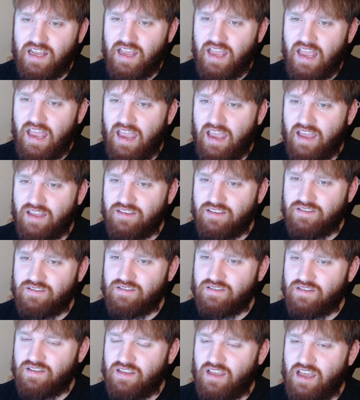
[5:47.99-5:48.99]

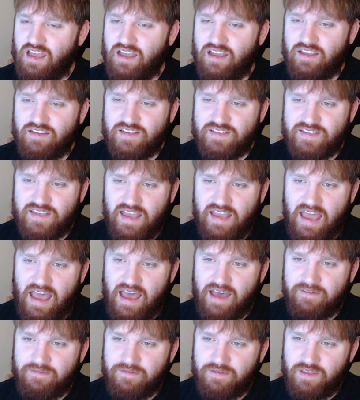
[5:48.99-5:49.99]
and uh, doesn't
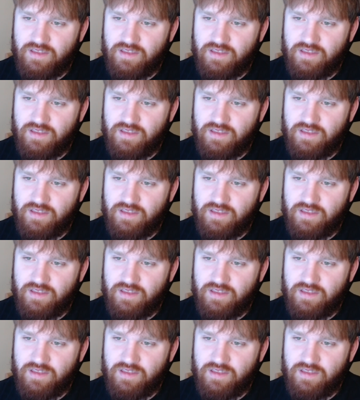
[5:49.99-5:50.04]
have